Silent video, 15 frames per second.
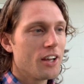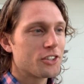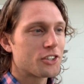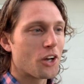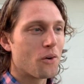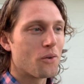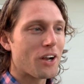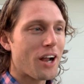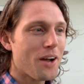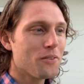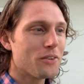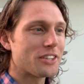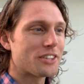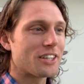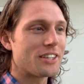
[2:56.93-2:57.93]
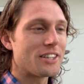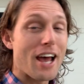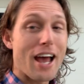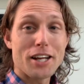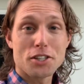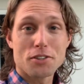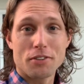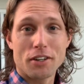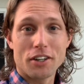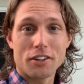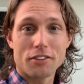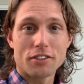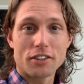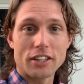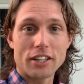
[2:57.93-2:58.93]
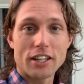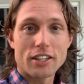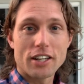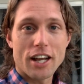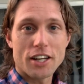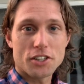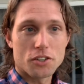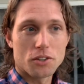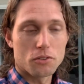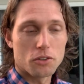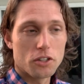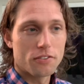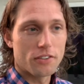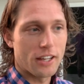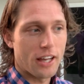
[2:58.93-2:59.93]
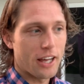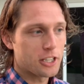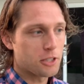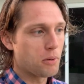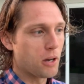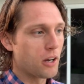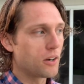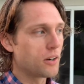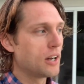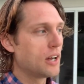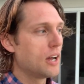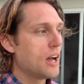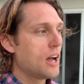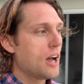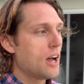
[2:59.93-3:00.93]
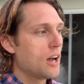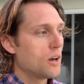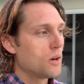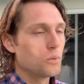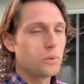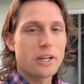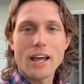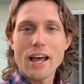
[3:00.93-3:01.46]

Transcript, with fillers: So when I went to Nashville for the International Roofing Expo, we